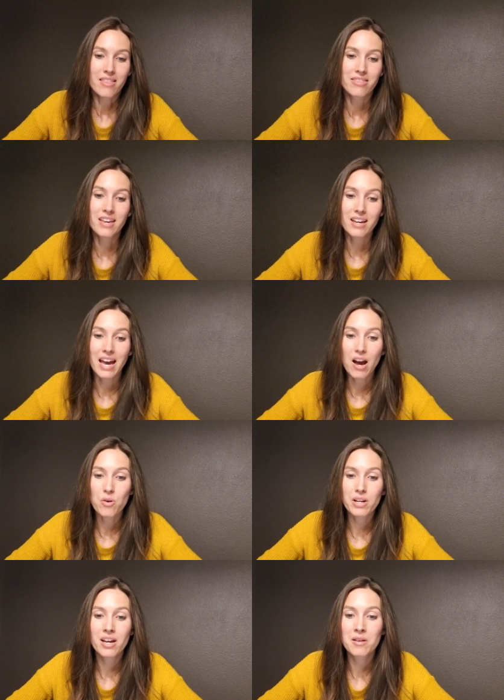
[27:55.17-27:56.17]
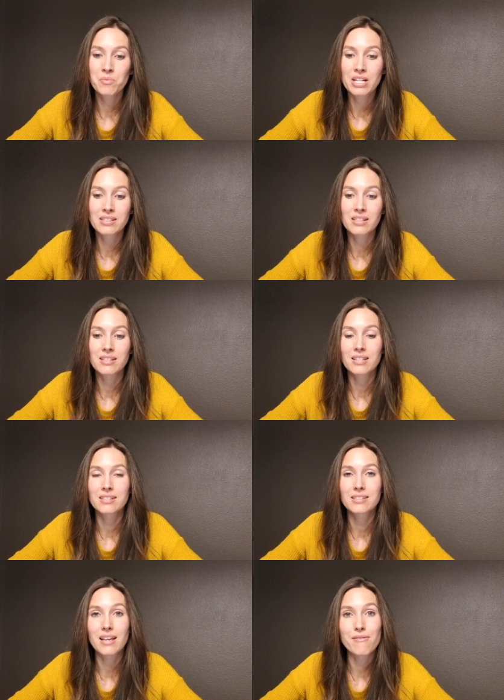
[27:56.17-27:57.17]
the outcome raises
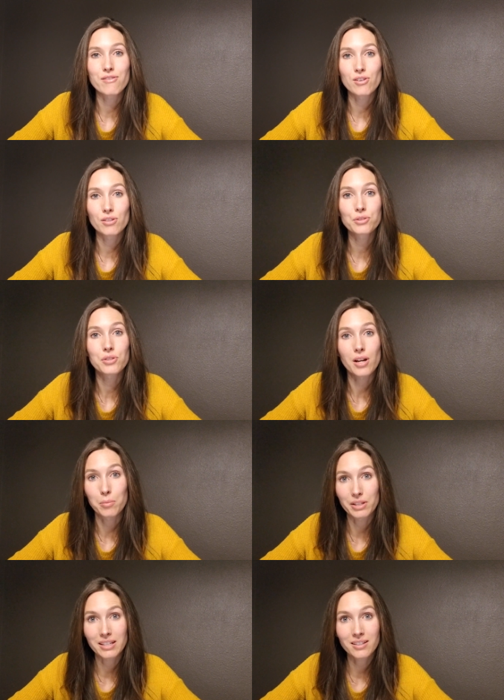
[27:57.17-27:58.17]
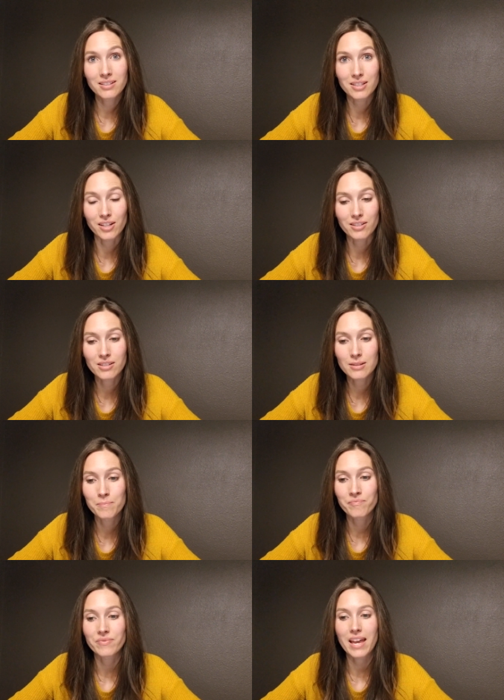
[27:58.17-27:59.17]
several troubling concerns.
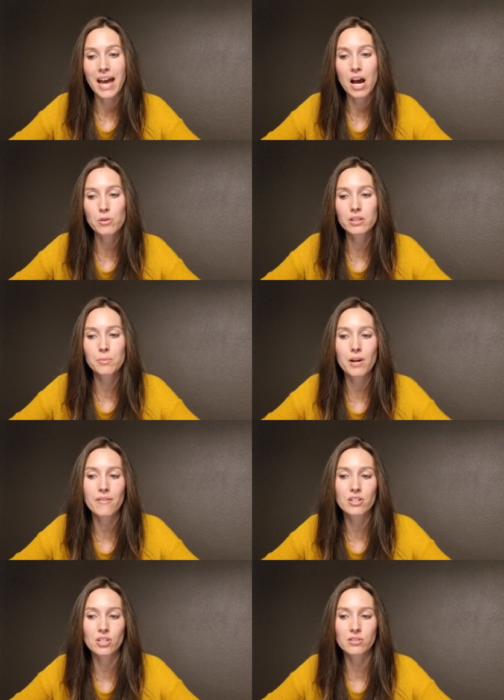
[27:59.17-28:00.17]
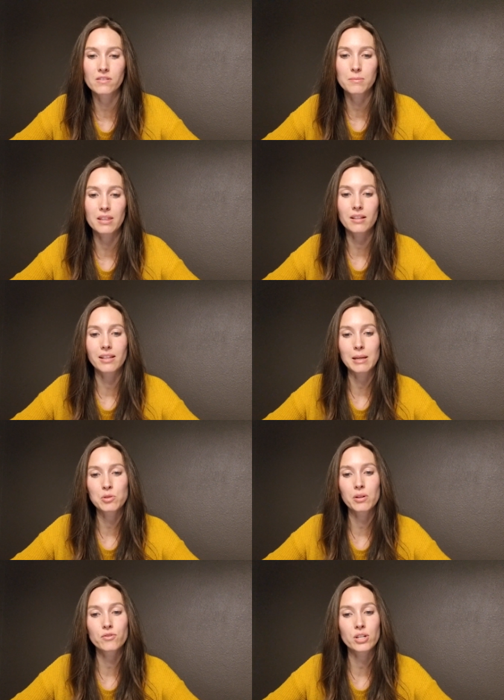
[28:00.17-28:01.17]
How could the prophet Joseph Smith claim
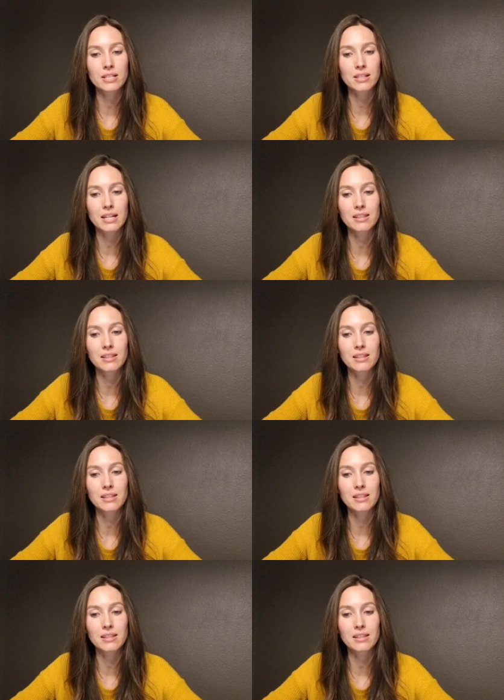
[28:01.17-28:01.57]
to have translated